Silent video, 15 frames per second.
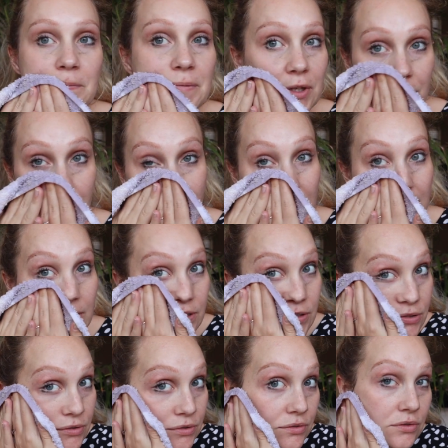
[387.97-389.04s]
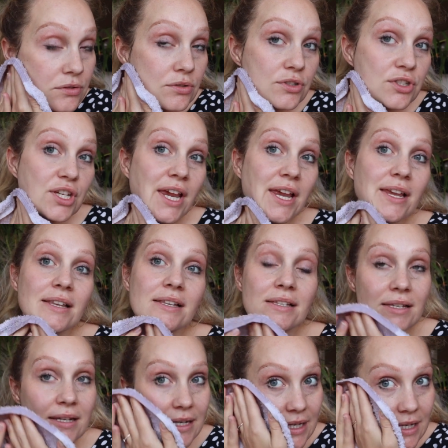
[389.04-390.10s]
using it to
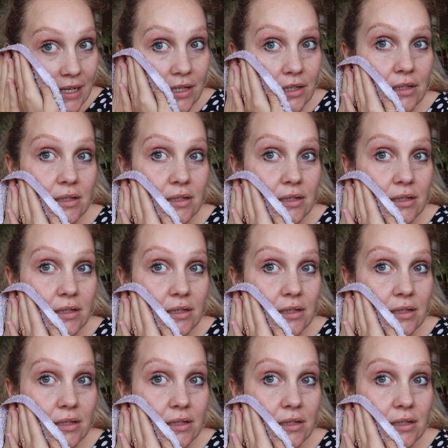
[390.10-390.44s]
gently